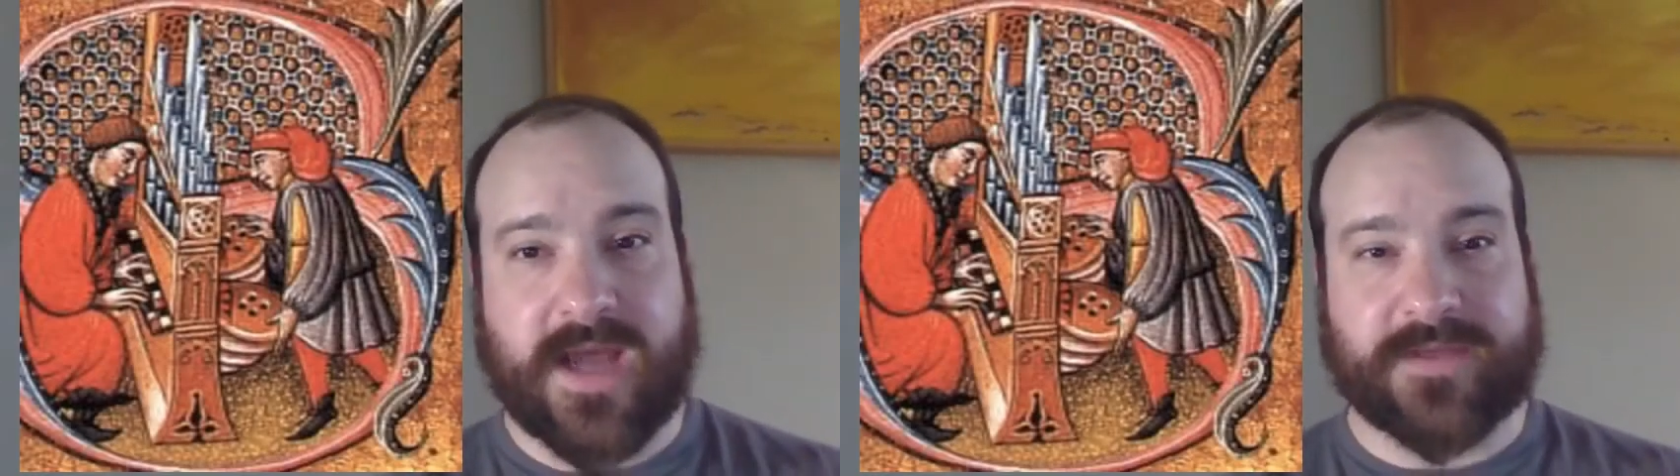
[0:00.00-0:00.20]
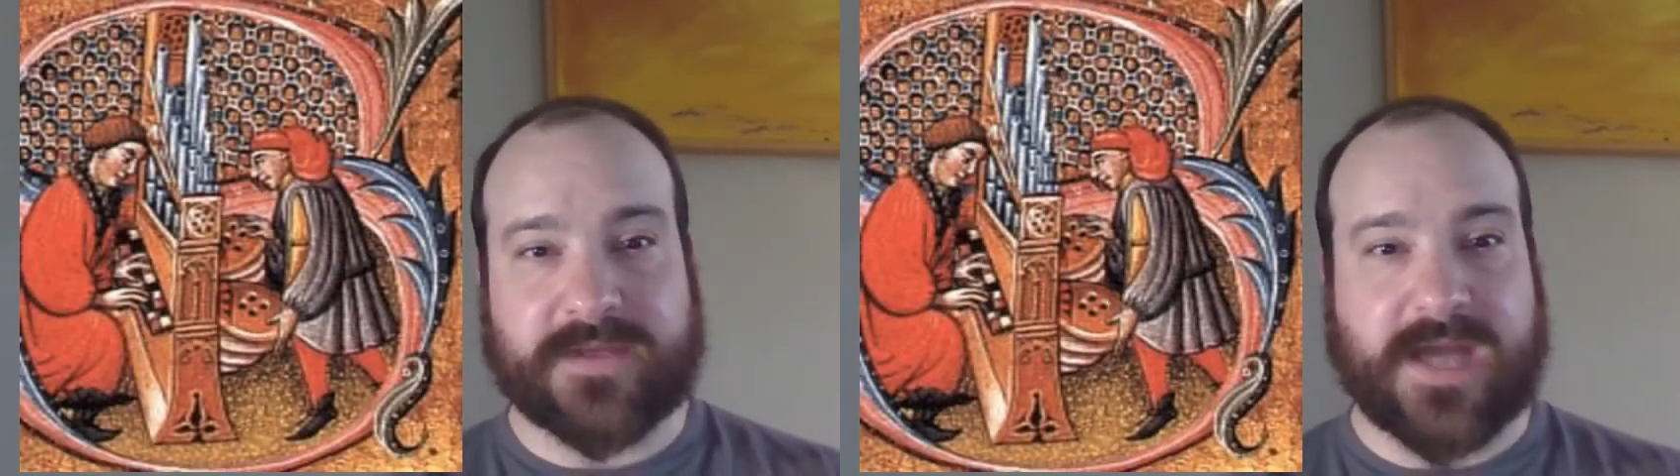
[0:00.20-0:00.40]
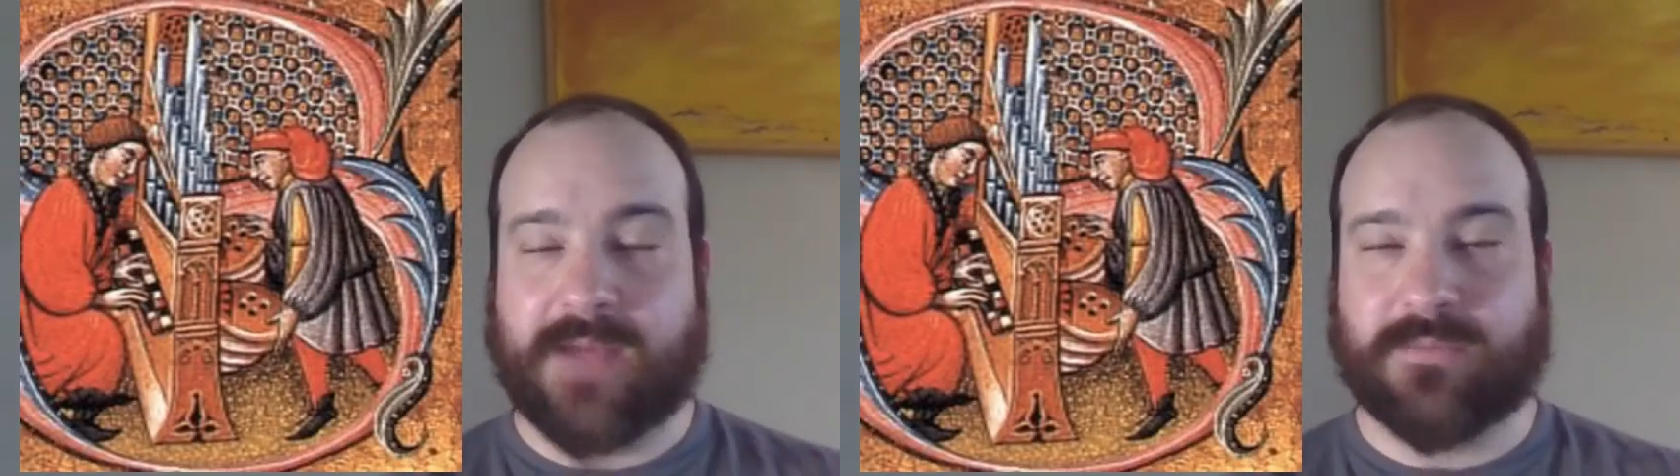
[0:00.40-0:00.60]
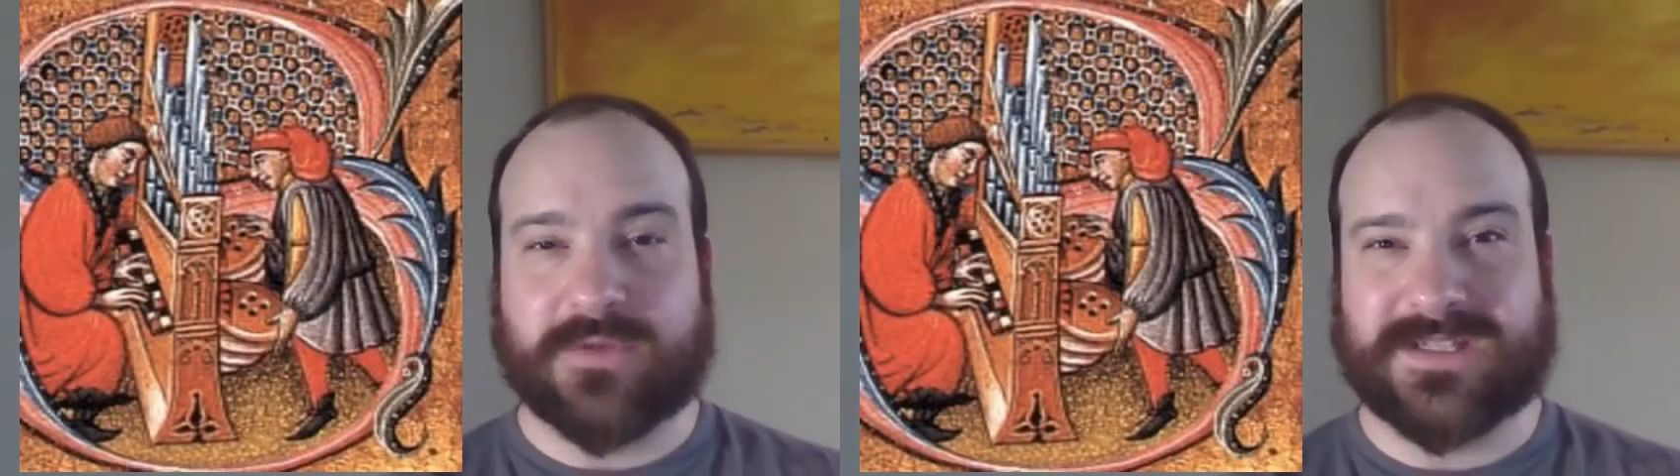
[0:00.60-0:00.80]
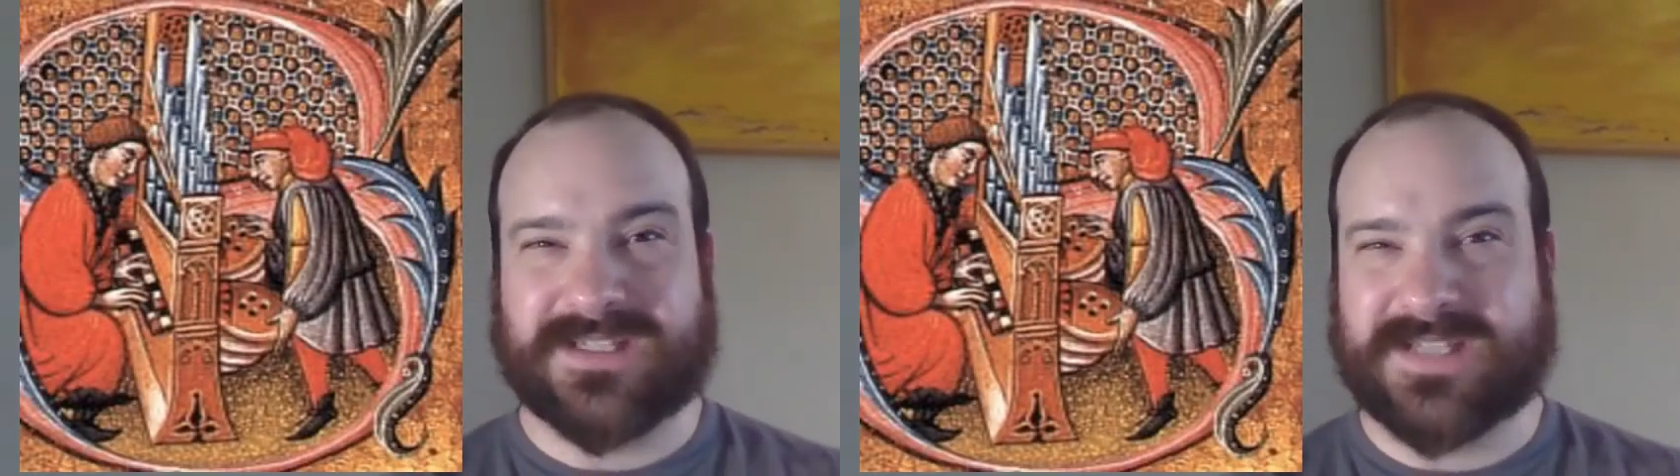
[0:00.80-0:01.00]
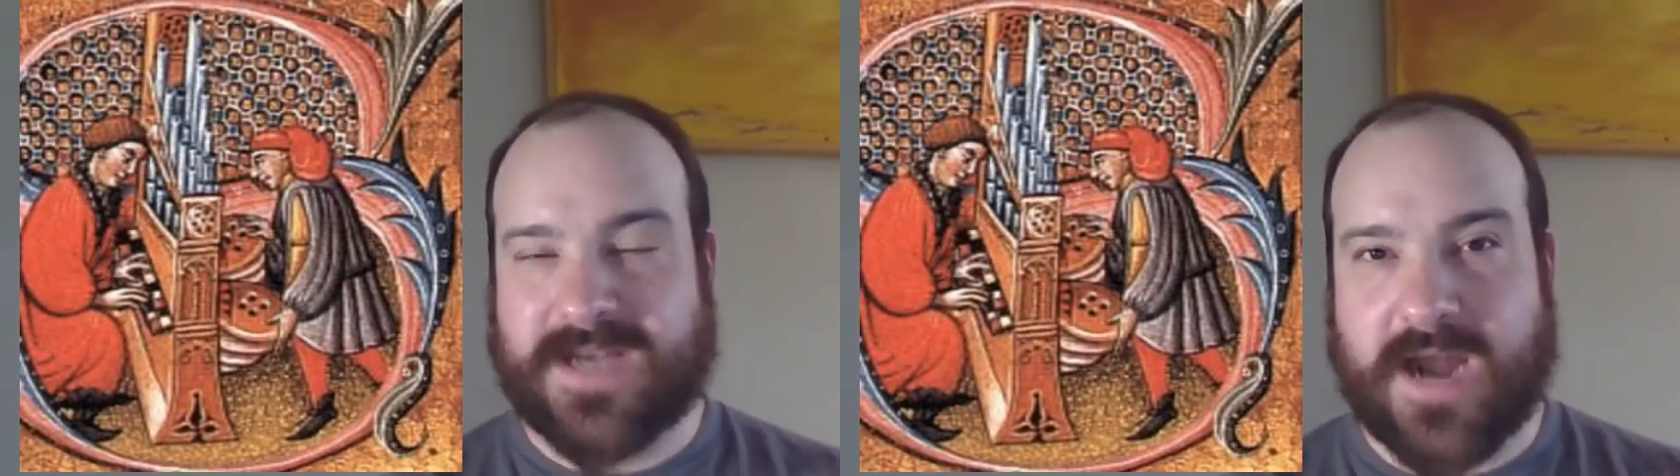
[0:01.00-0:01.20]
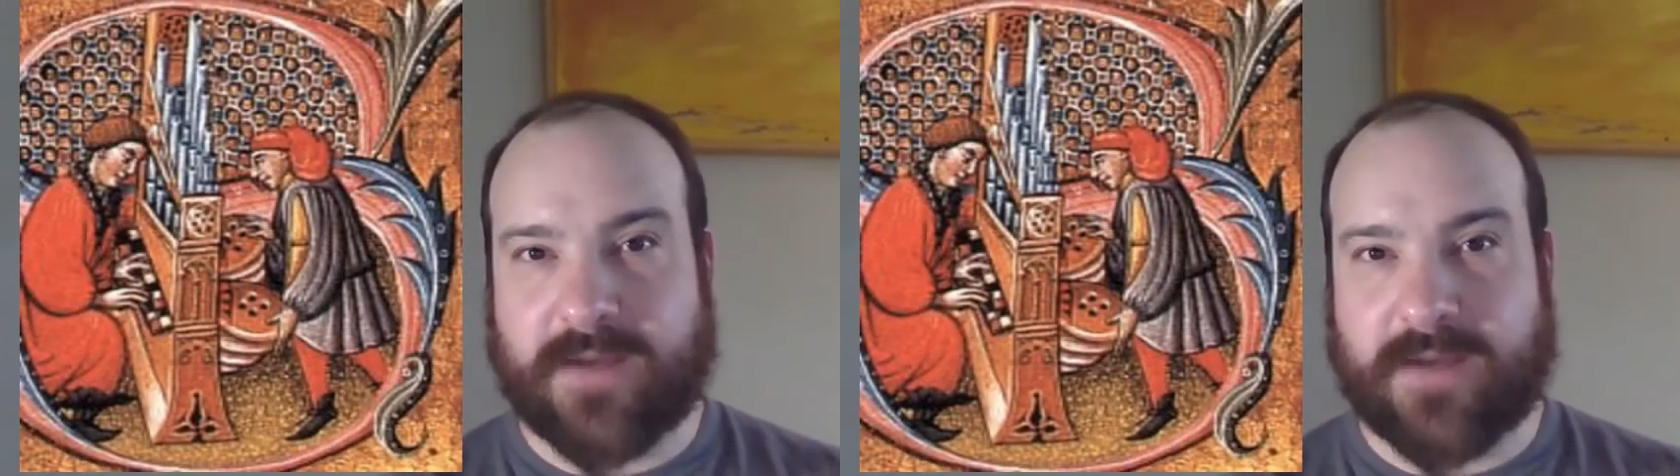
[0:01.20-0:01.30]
at the time did not